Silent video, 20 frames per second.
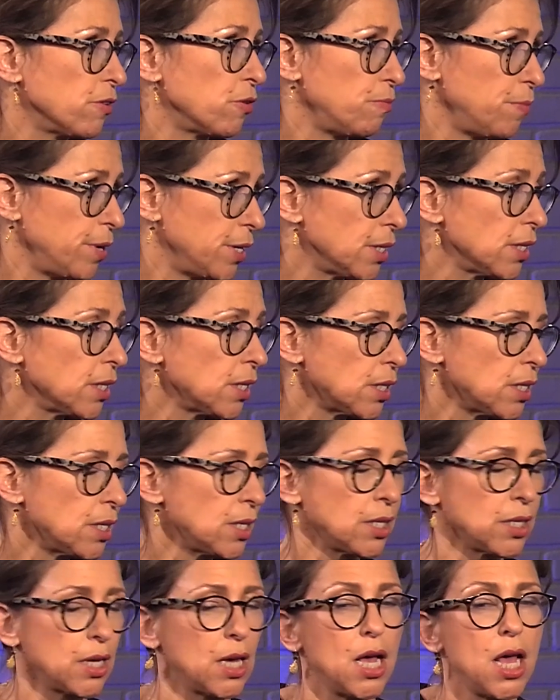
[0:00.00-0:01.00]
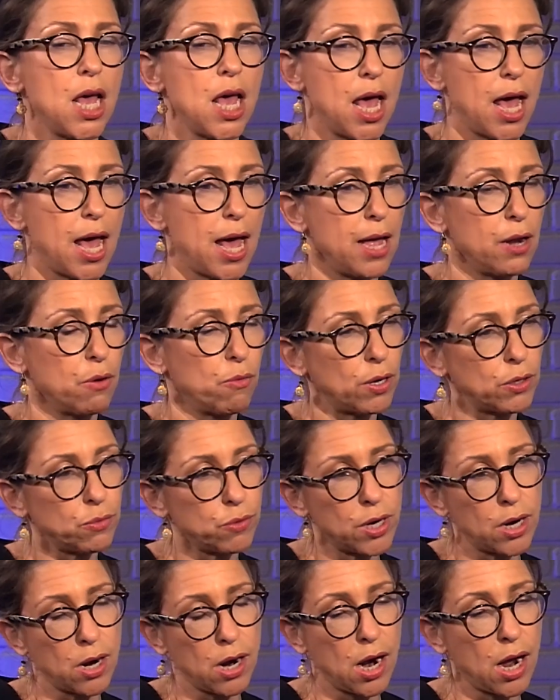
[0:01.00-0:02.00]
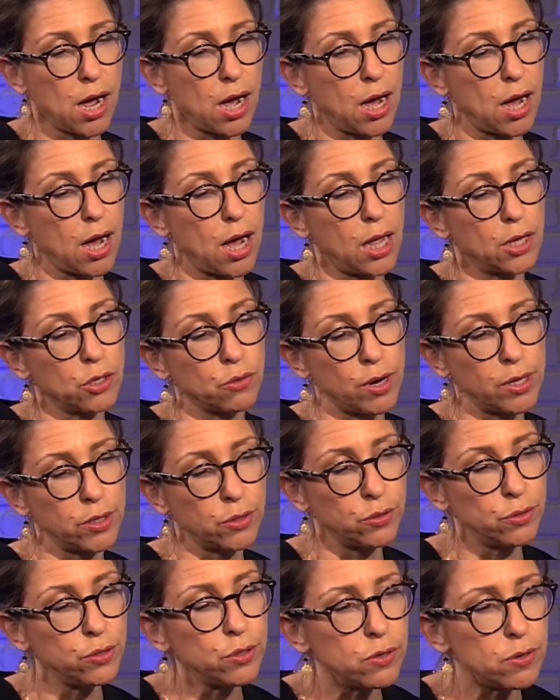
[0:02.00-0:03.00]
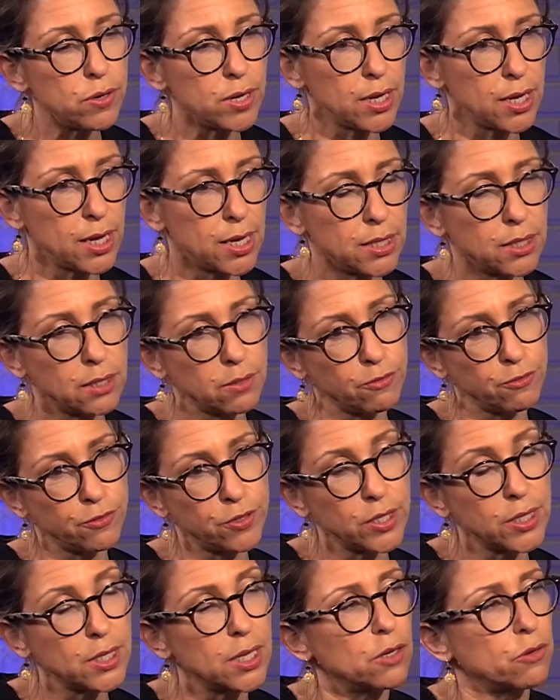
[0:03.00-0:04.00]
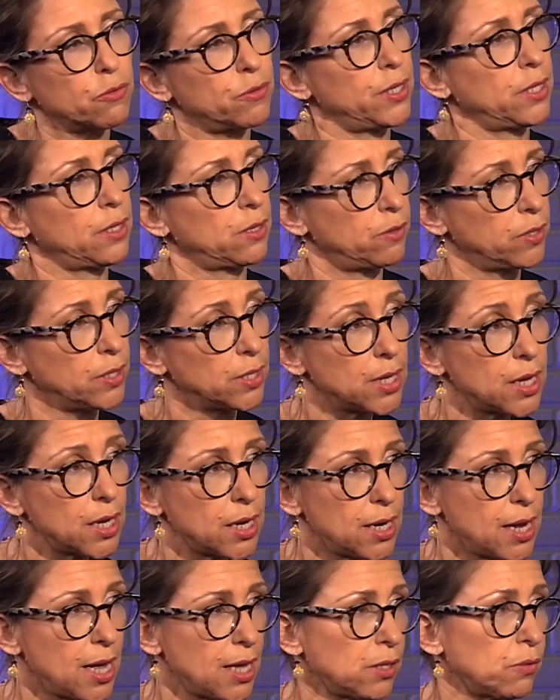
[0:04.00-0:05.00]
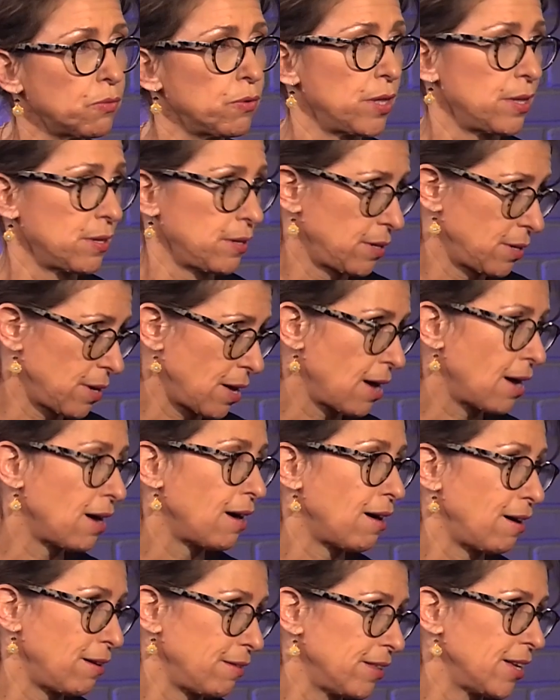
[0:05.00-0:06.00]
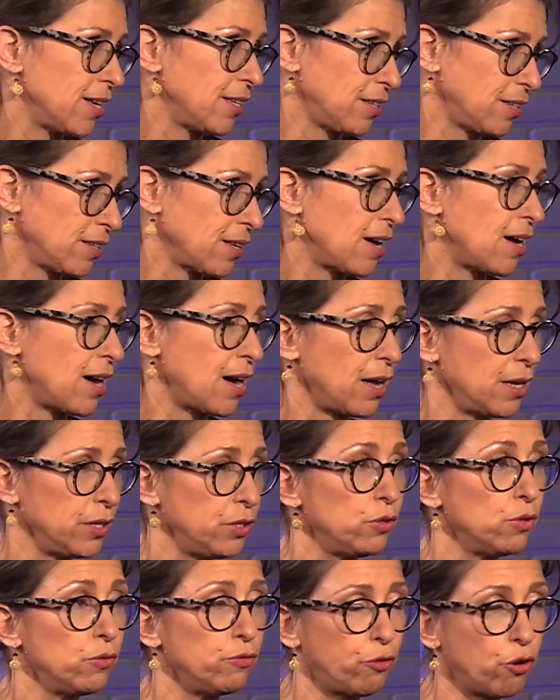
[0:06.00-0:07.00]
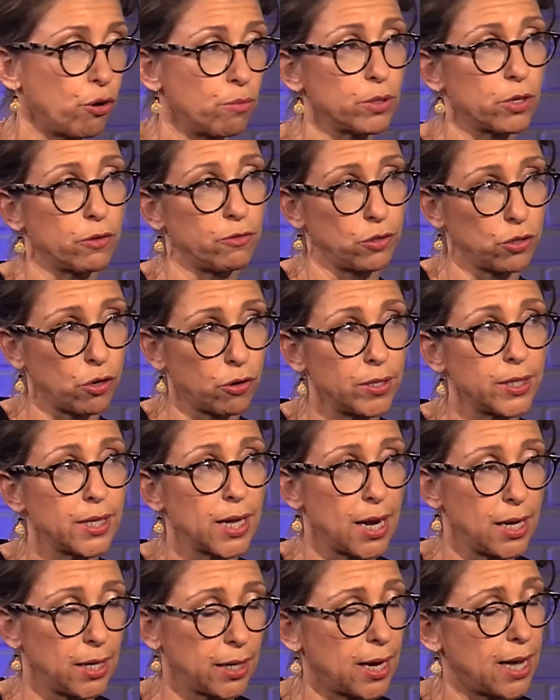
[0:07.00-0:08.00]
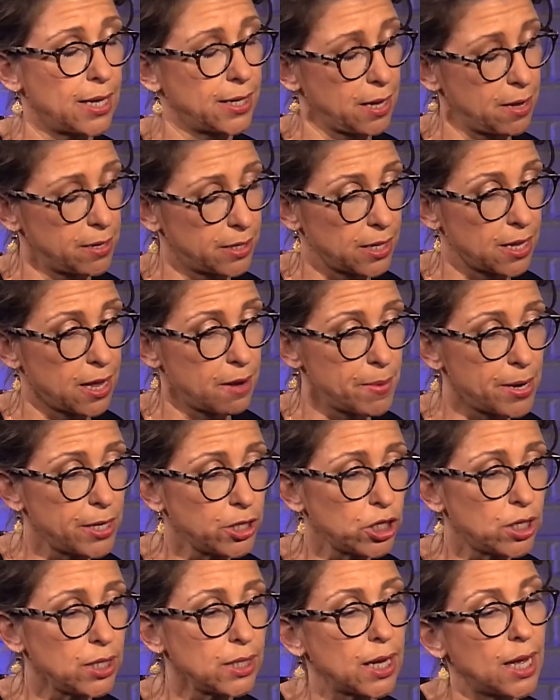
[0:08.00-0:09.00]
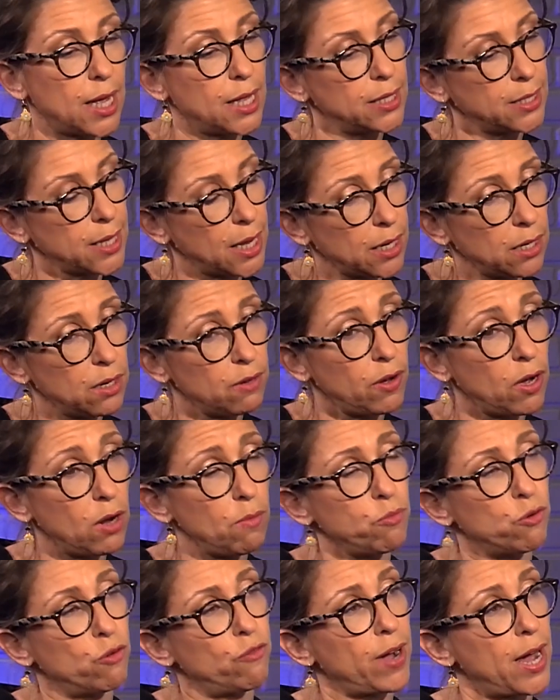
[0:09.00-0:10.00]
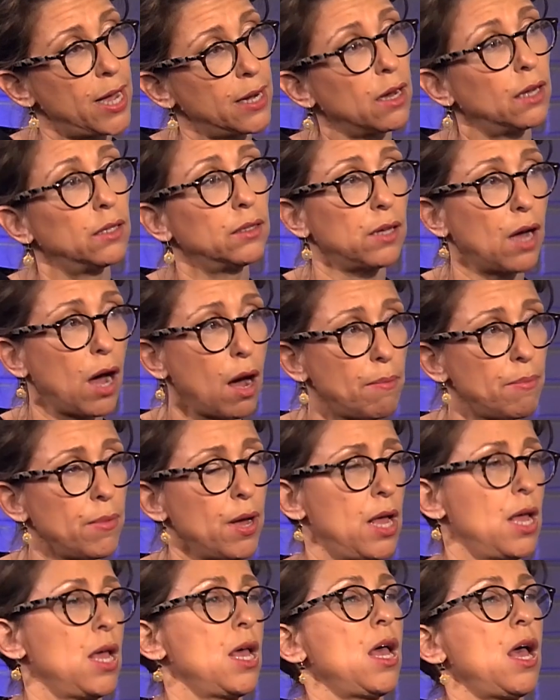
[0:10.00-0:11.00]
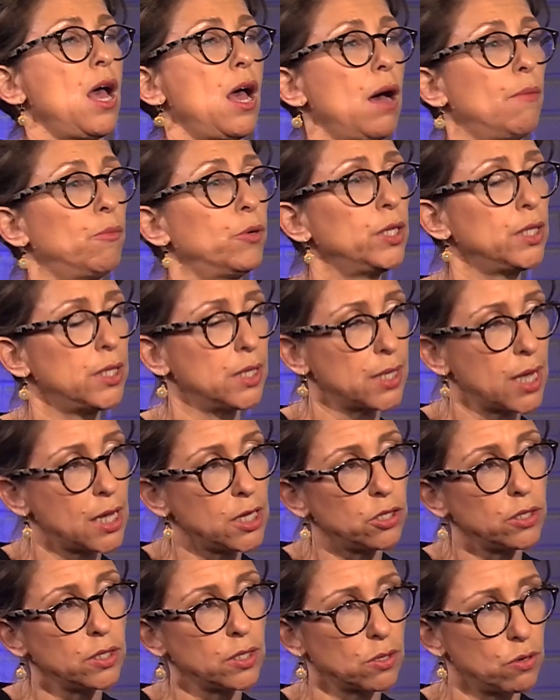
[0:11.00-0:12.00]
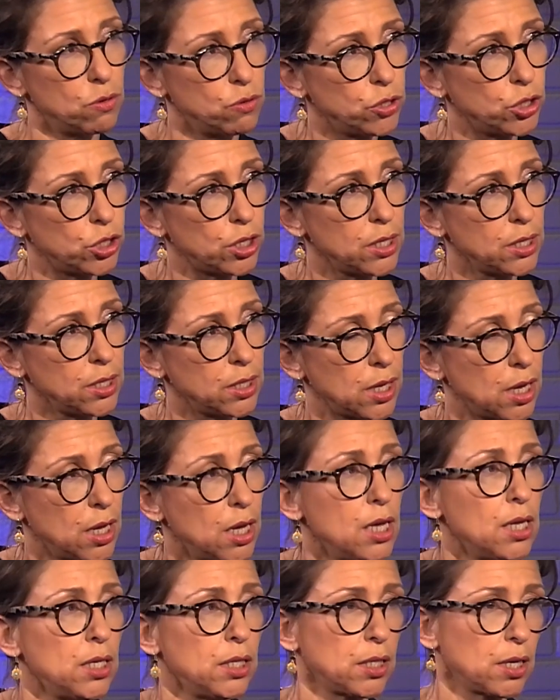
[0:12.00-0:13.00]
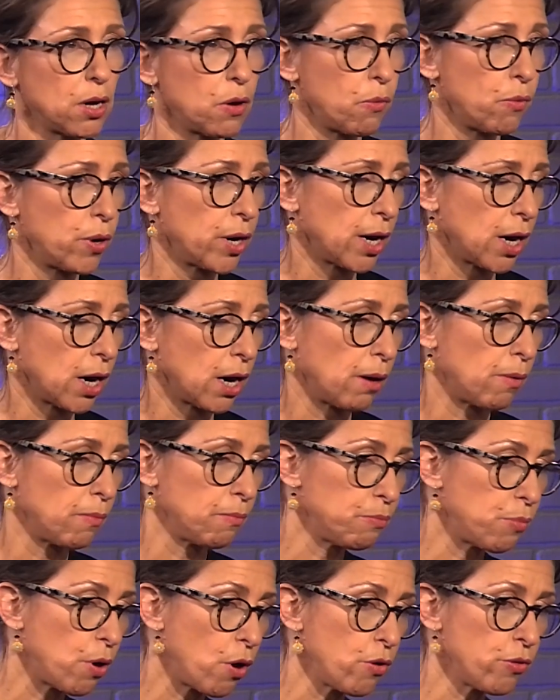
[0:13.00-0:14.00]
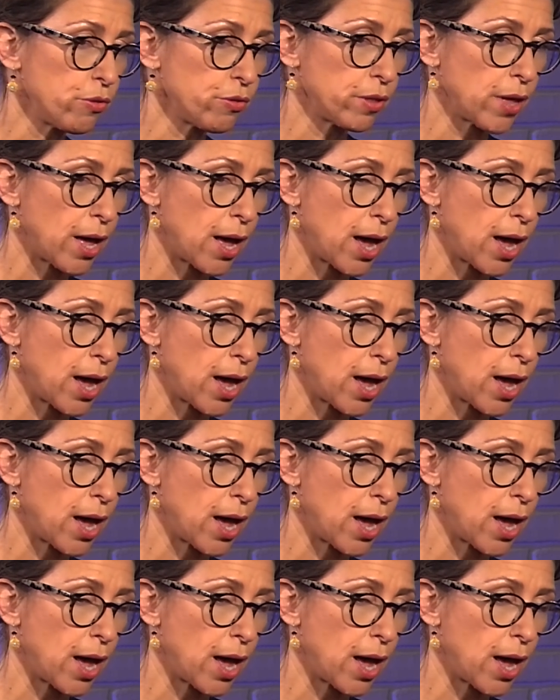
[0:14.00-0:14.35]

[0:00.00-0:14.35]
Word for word: their businesses. Mm -hmm. And what we're uh, trying to do is first increase their stickiness with uh, this uh, new forms of storytelling, as I, as I mentioned, and mm -hmm. second of all, provide on top monetization solutions. So we're both